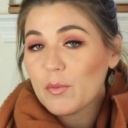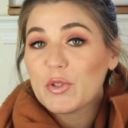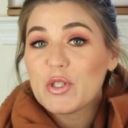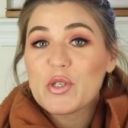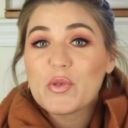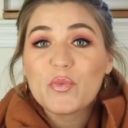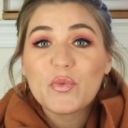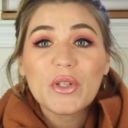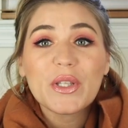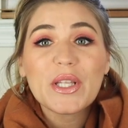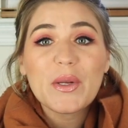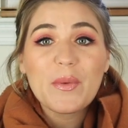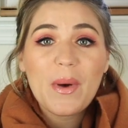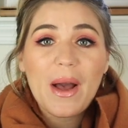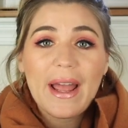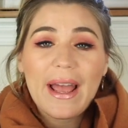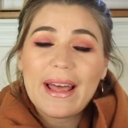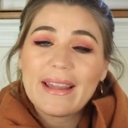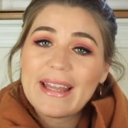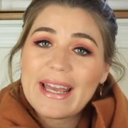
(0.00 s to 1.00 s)
which is really
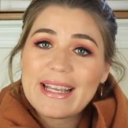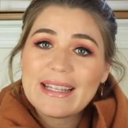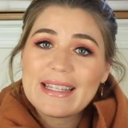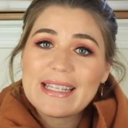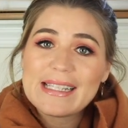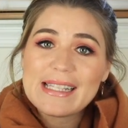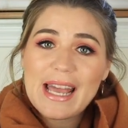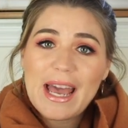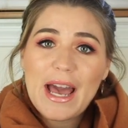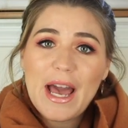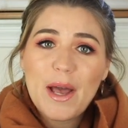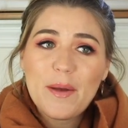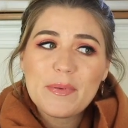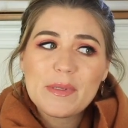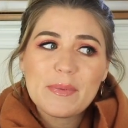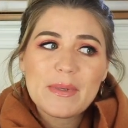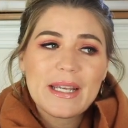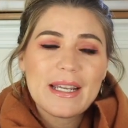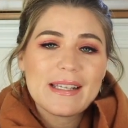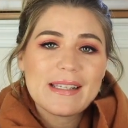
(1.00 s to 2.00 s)
why I like these
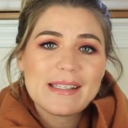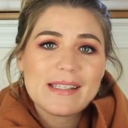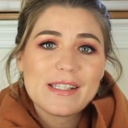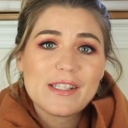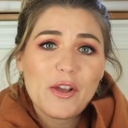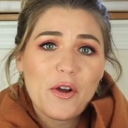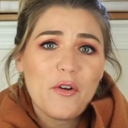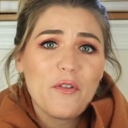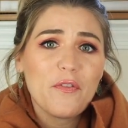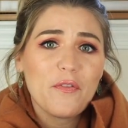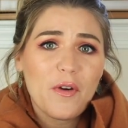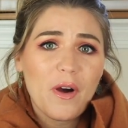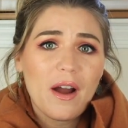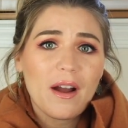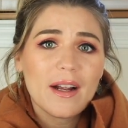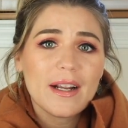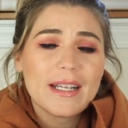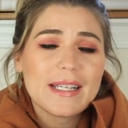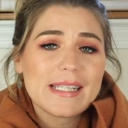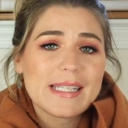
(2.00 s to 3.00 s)
apps because so
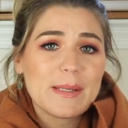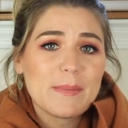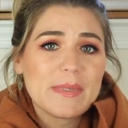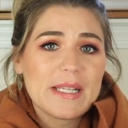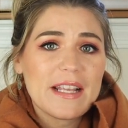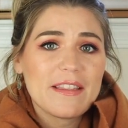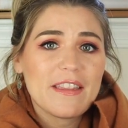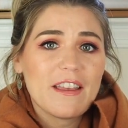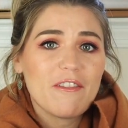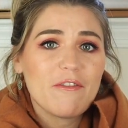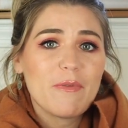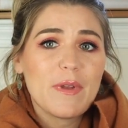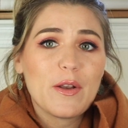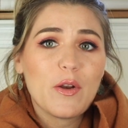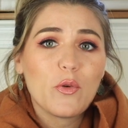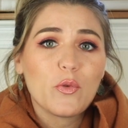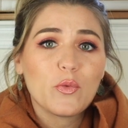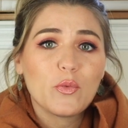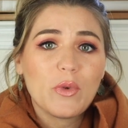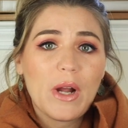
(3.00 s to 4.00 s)
far it seems like they've
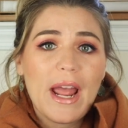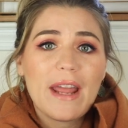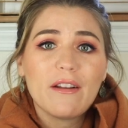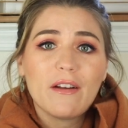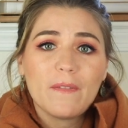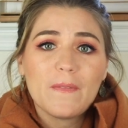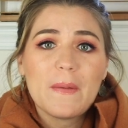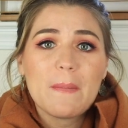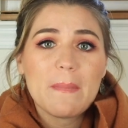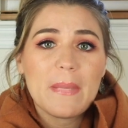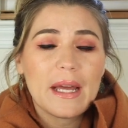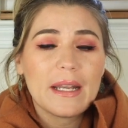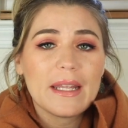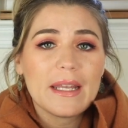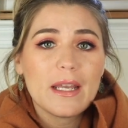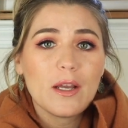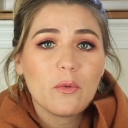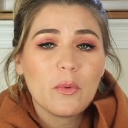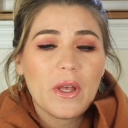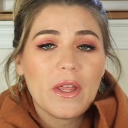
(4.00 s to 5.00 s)
been right on the
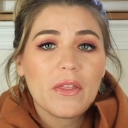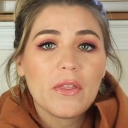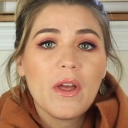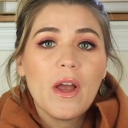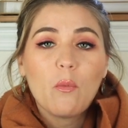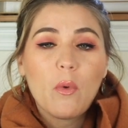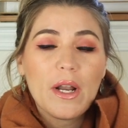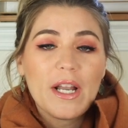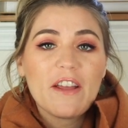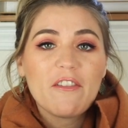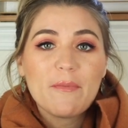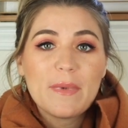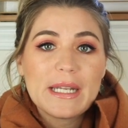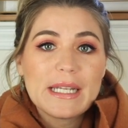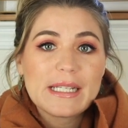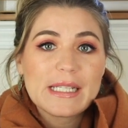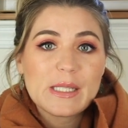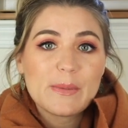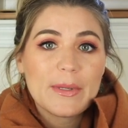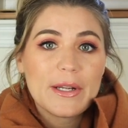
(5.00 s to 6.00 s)
money with what I've been
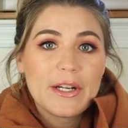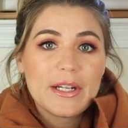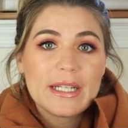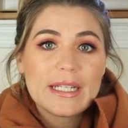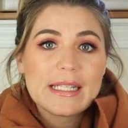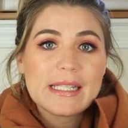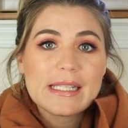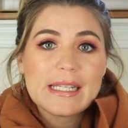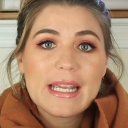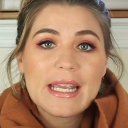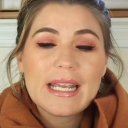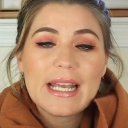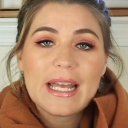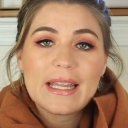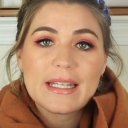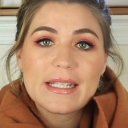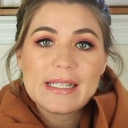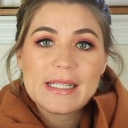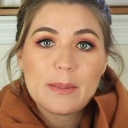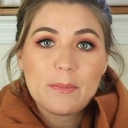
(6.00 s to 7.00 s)
experiencing
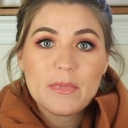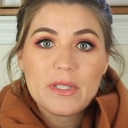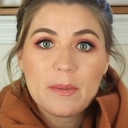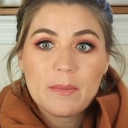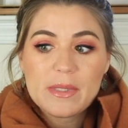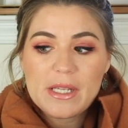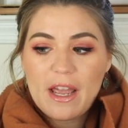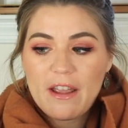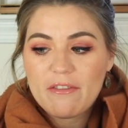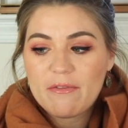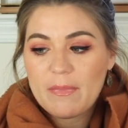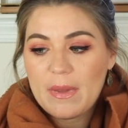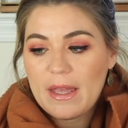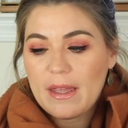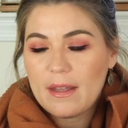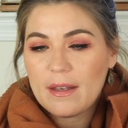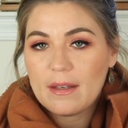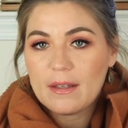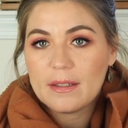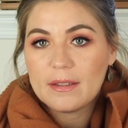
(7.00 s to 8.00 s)
and the symptoms I've
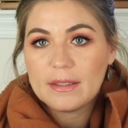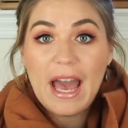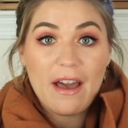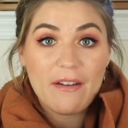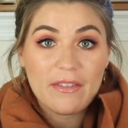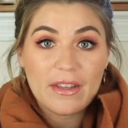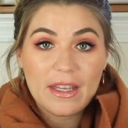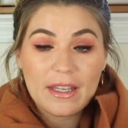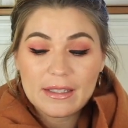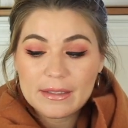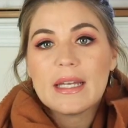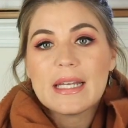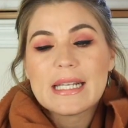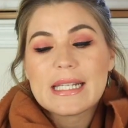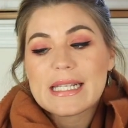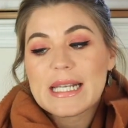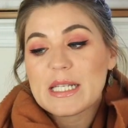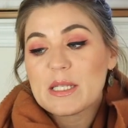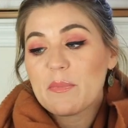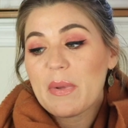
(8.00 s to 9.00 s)
been having. It
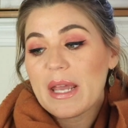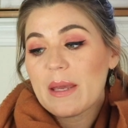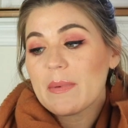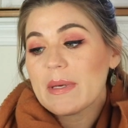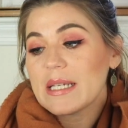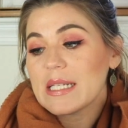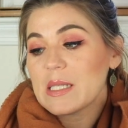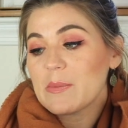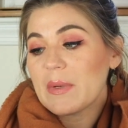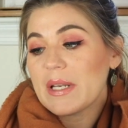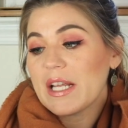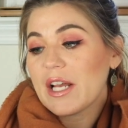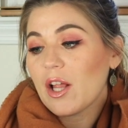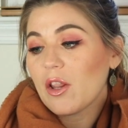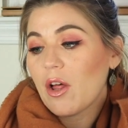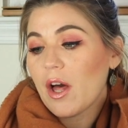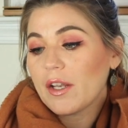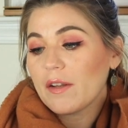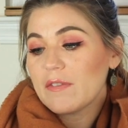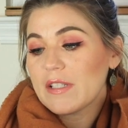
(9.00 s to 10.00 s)
says baby is spending
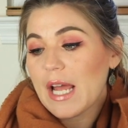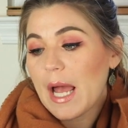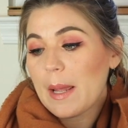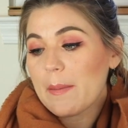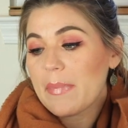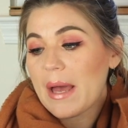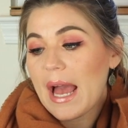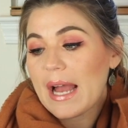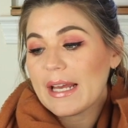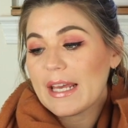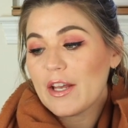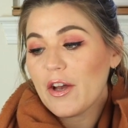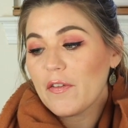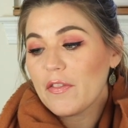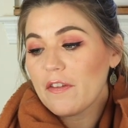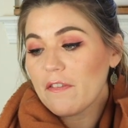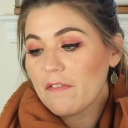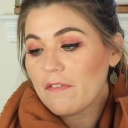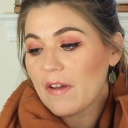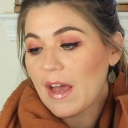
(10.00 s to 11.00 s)
a lot of time packing
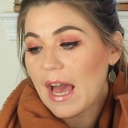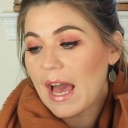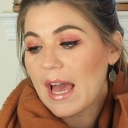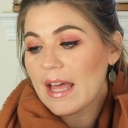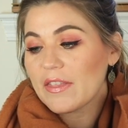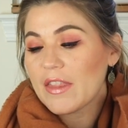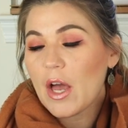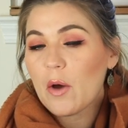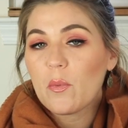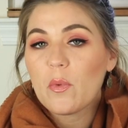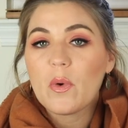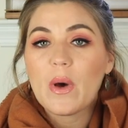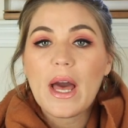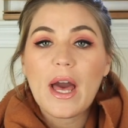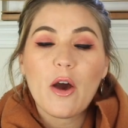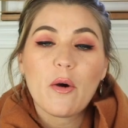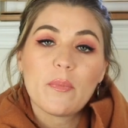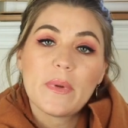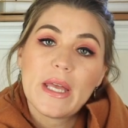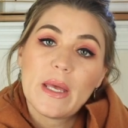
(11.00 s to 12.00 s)
on the fat that will
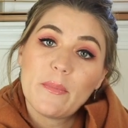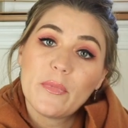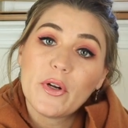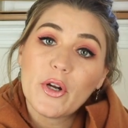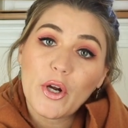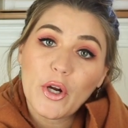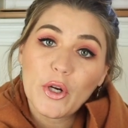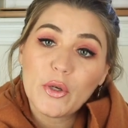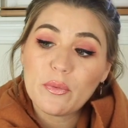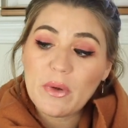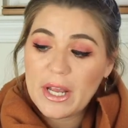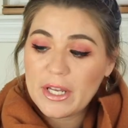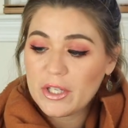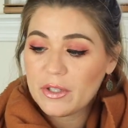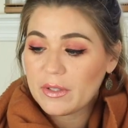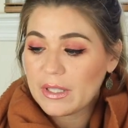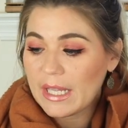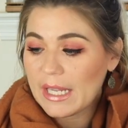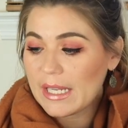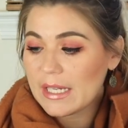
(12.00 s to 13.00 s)
help him or her
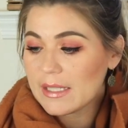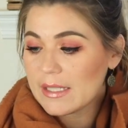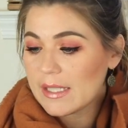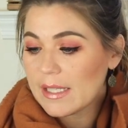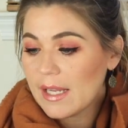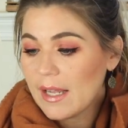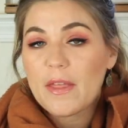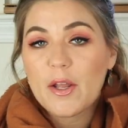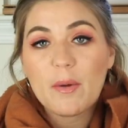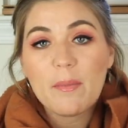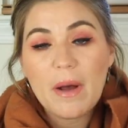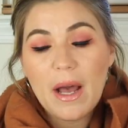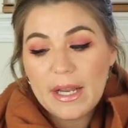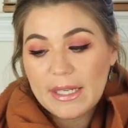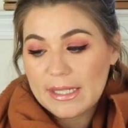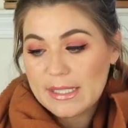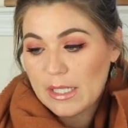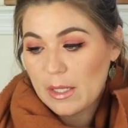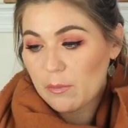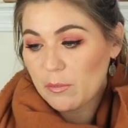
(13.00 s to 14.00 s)
regulate their
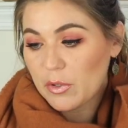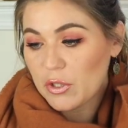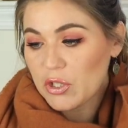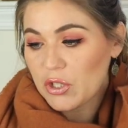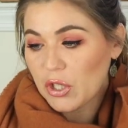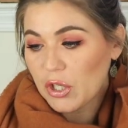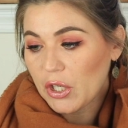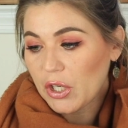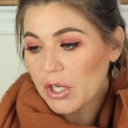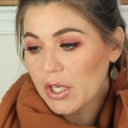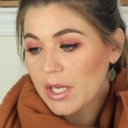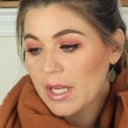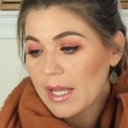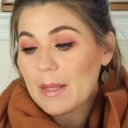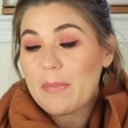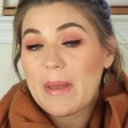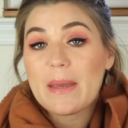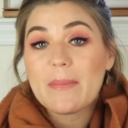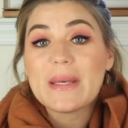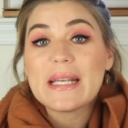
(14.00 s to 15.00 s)
body temperature.
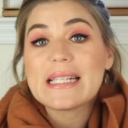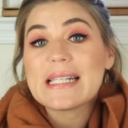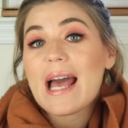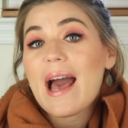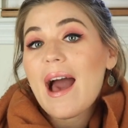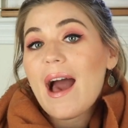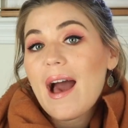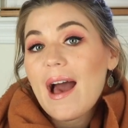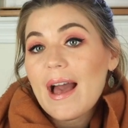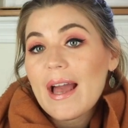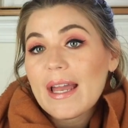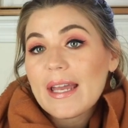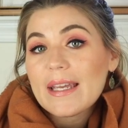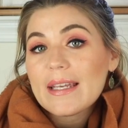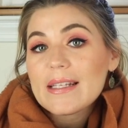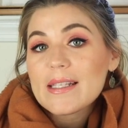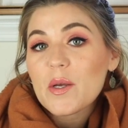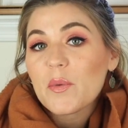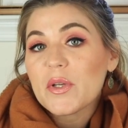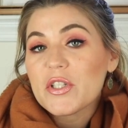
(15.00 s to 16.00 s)
The baby's
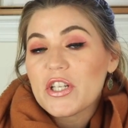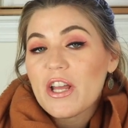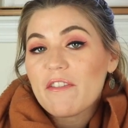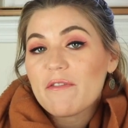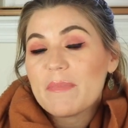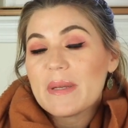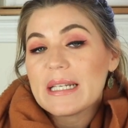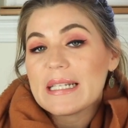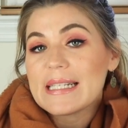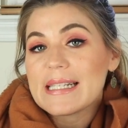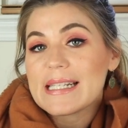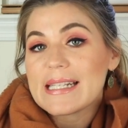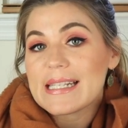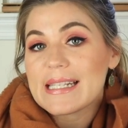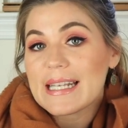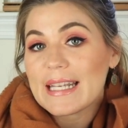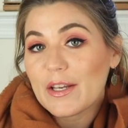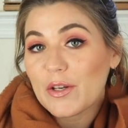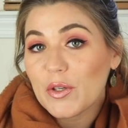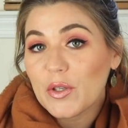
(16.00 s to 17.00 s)
eyes, which have been
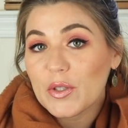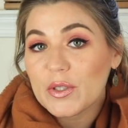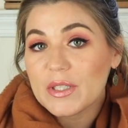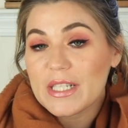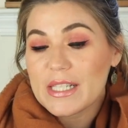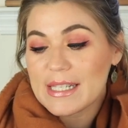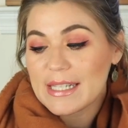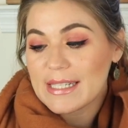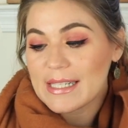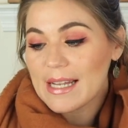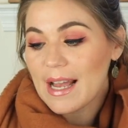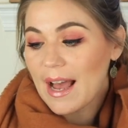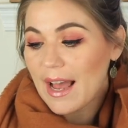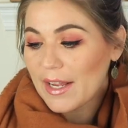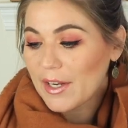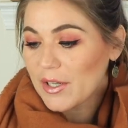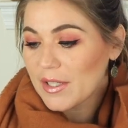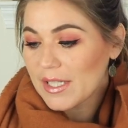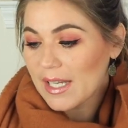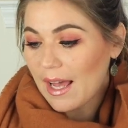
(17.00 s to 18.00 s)
sealed this
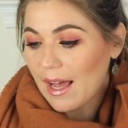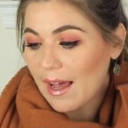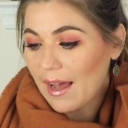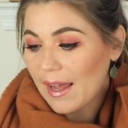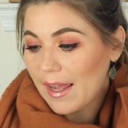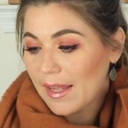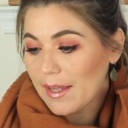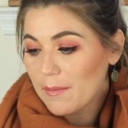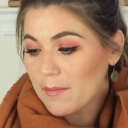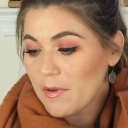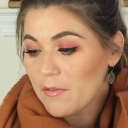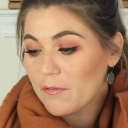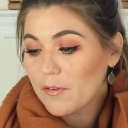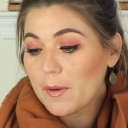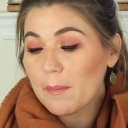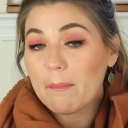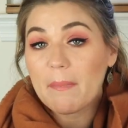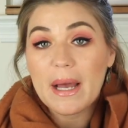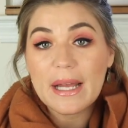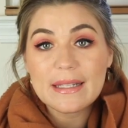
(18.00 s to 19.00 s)
entire time
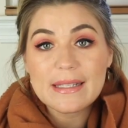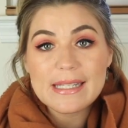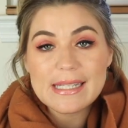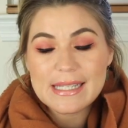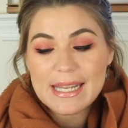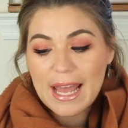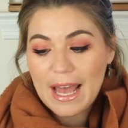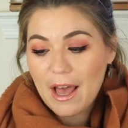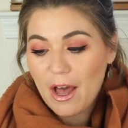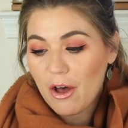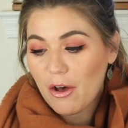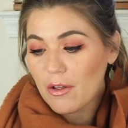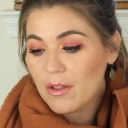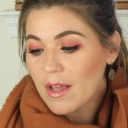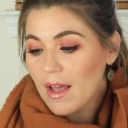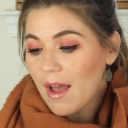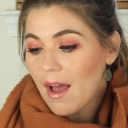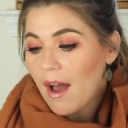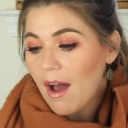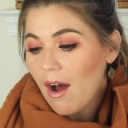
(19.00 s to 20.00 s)
for months
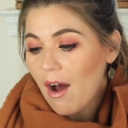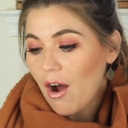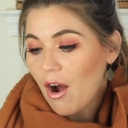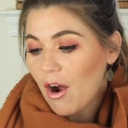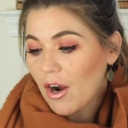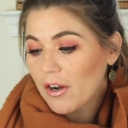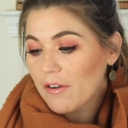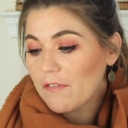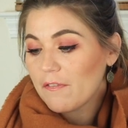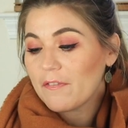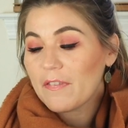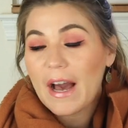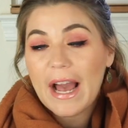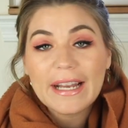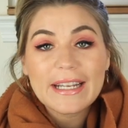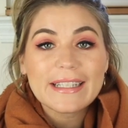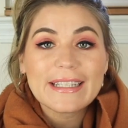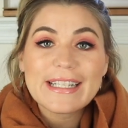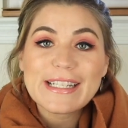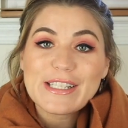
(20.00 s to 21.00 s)
now, are
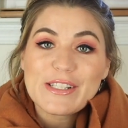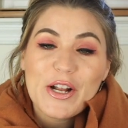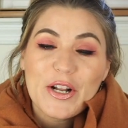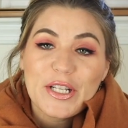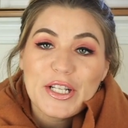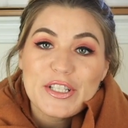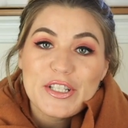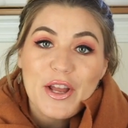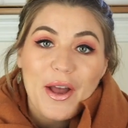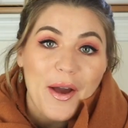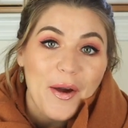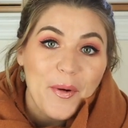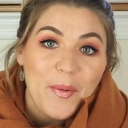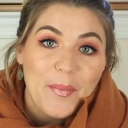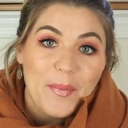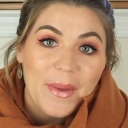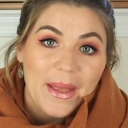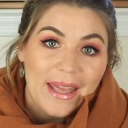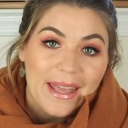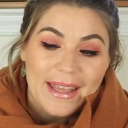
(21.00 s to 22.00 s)
finally starting to
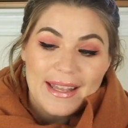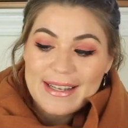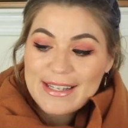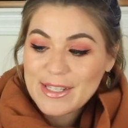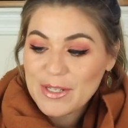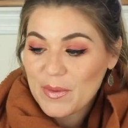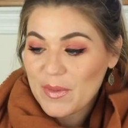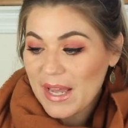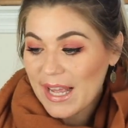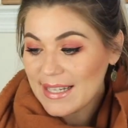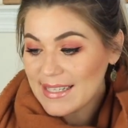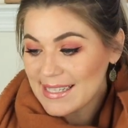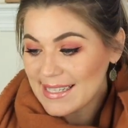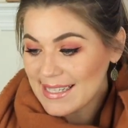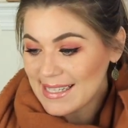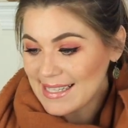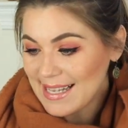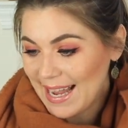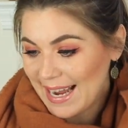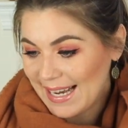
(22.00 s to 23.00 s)
open, so that's
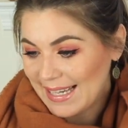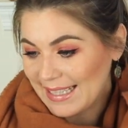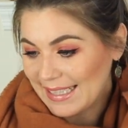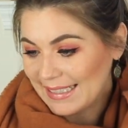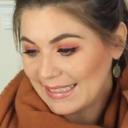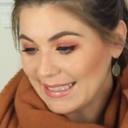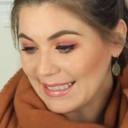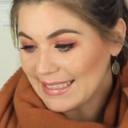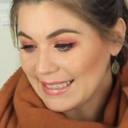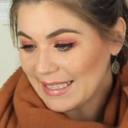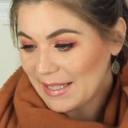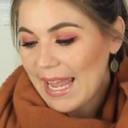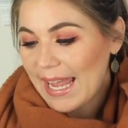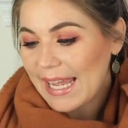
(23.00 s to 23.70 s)
exciting.